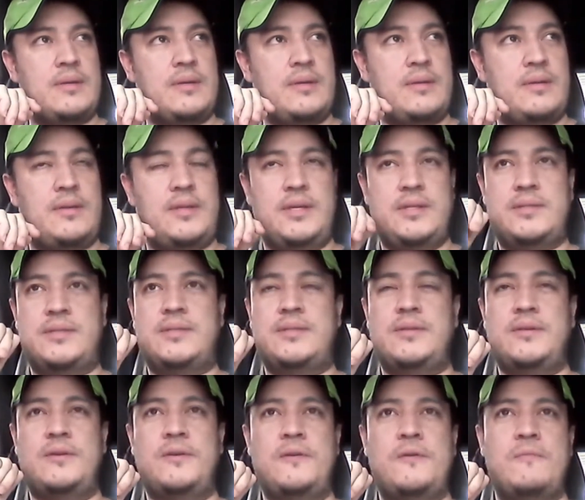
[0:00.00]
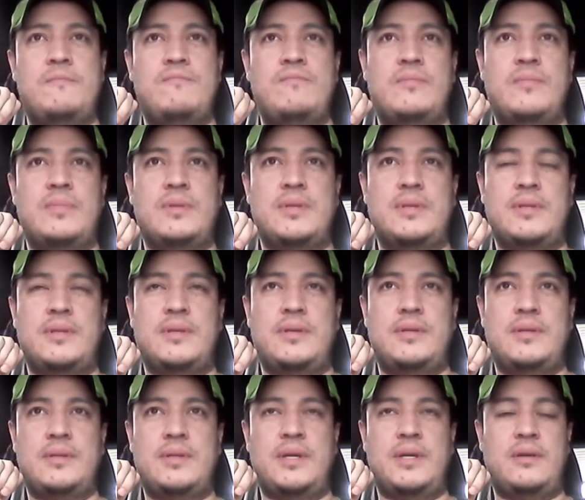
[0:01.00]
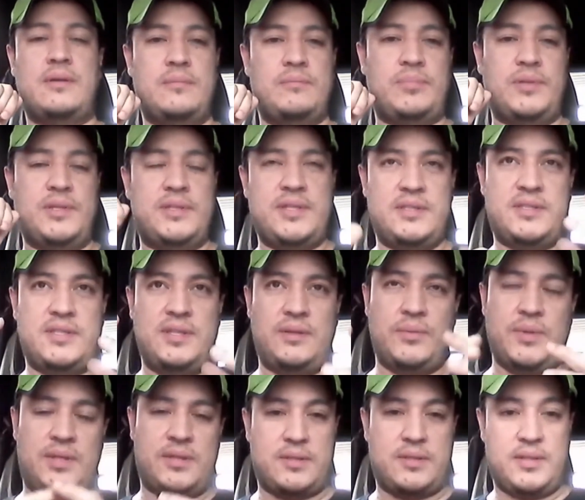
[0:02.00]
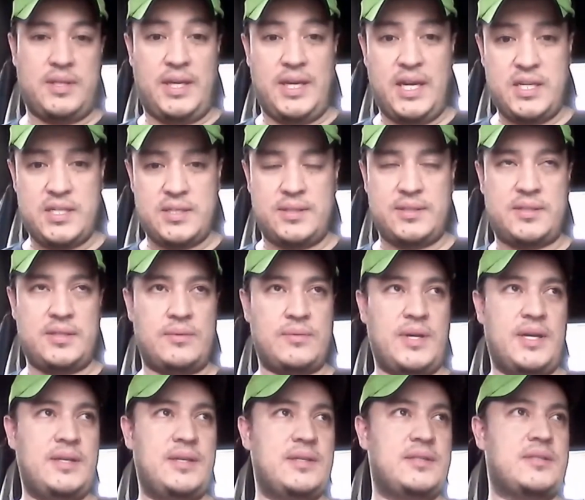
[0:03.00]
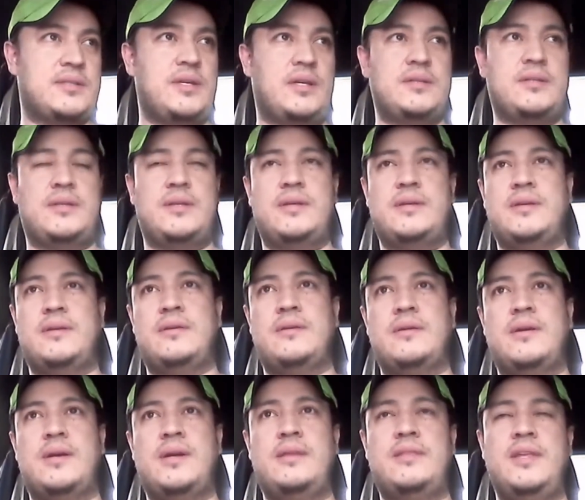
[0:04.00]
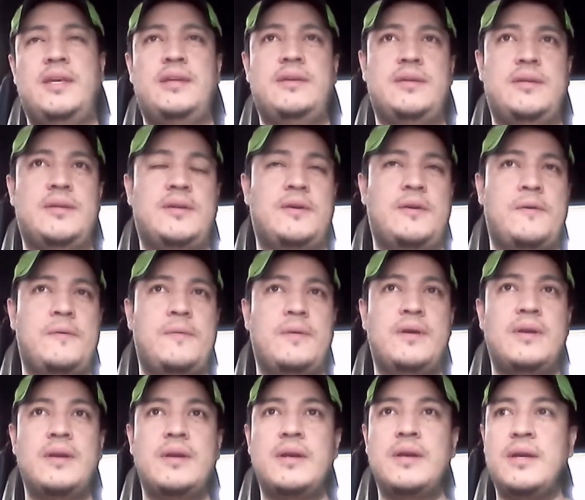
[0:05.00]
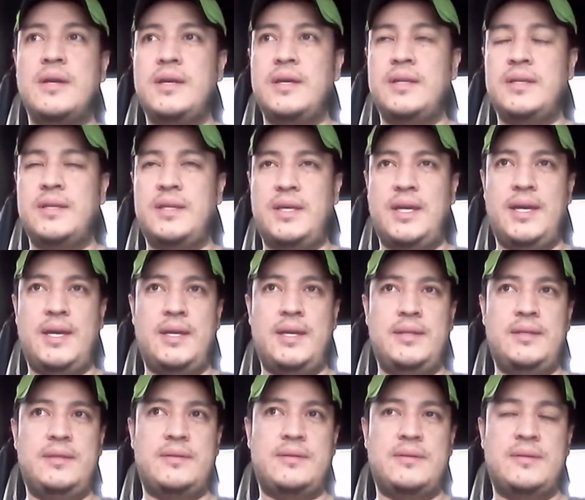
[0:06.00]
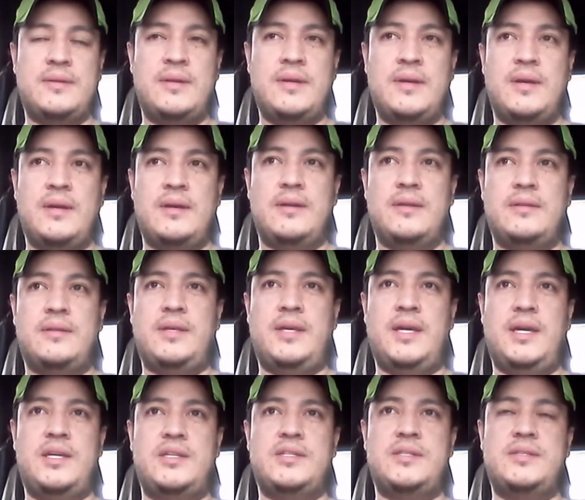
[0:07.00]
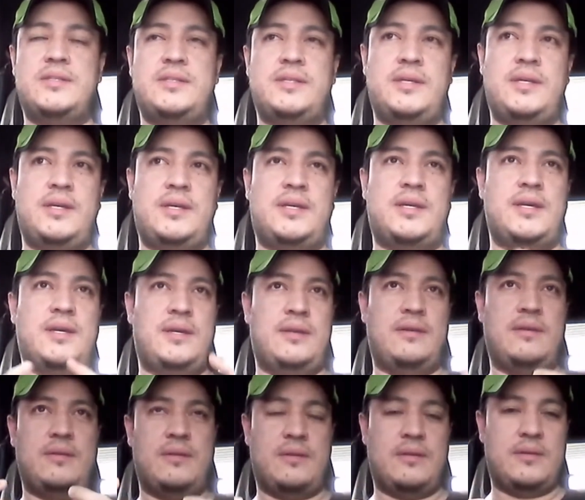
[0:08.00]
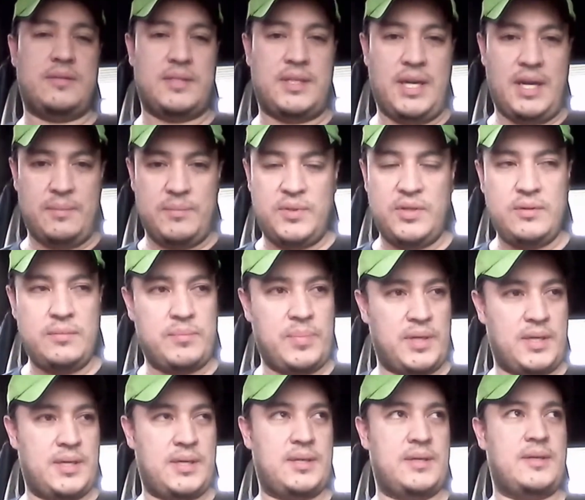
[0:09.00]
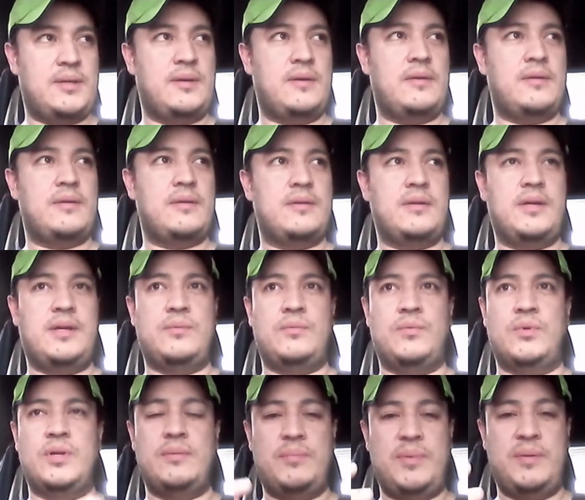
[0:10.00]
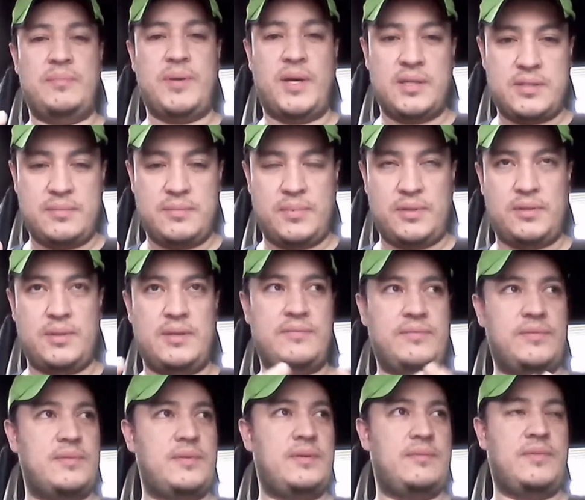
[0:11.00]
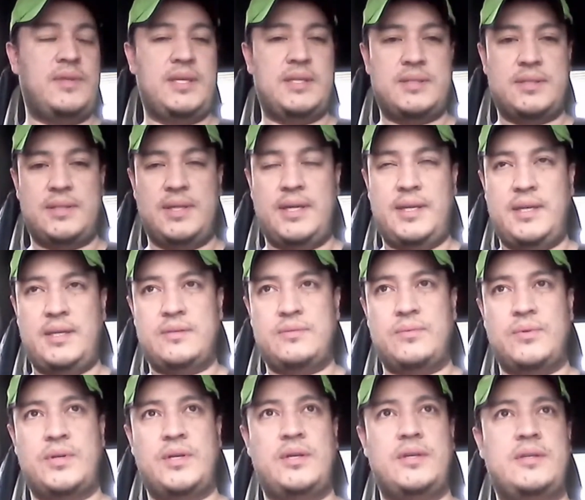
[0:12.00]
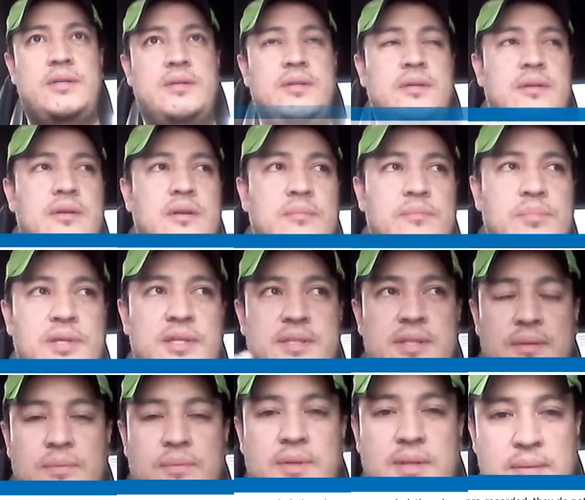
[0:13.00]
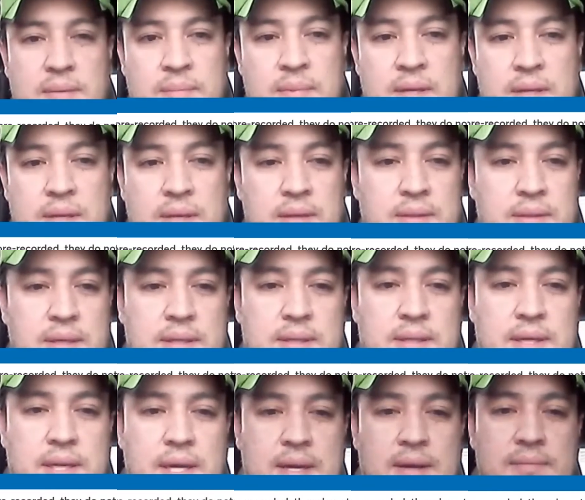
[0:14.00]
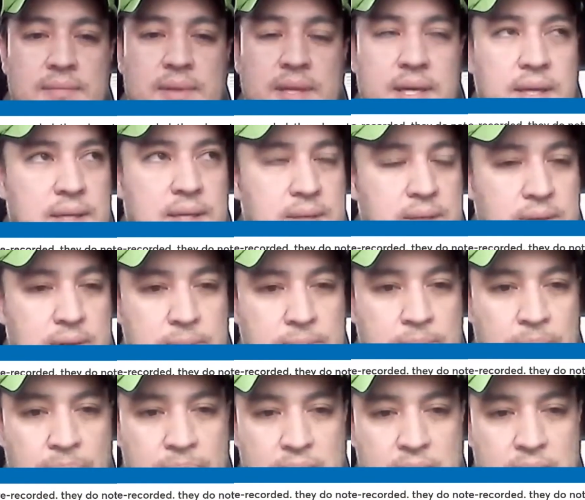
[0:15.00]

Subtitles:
this like complicity with the agency, right? It's not I think in the end the agency can scam you, but it wouldn't be possible if these ladies weren't complicit with them. They have like an